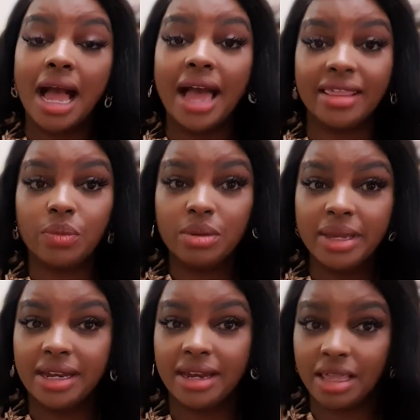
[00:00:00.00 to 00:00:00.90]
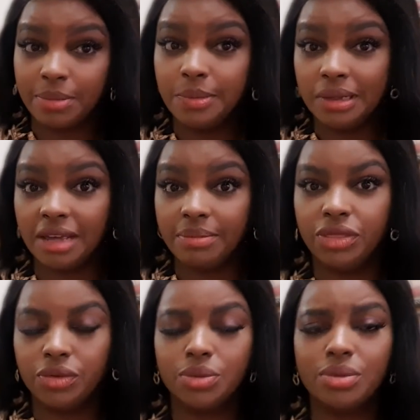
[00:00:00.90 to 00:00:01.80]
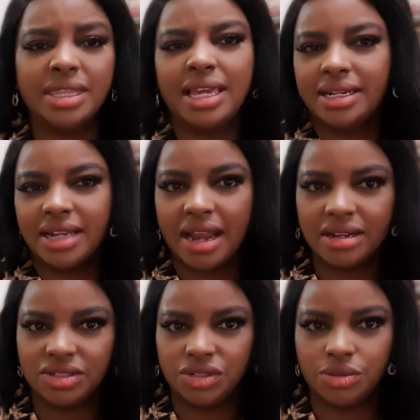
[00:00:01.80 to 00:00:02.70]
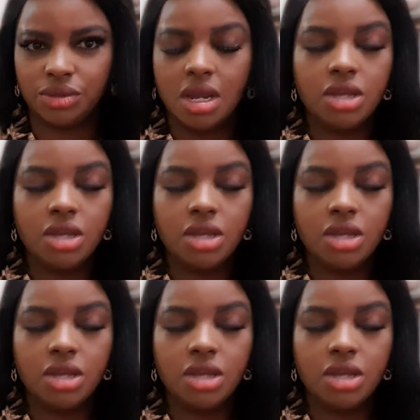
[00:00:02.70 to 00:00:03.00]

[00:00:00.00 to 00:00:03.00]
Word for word: other women and other people have been through, they encourage you.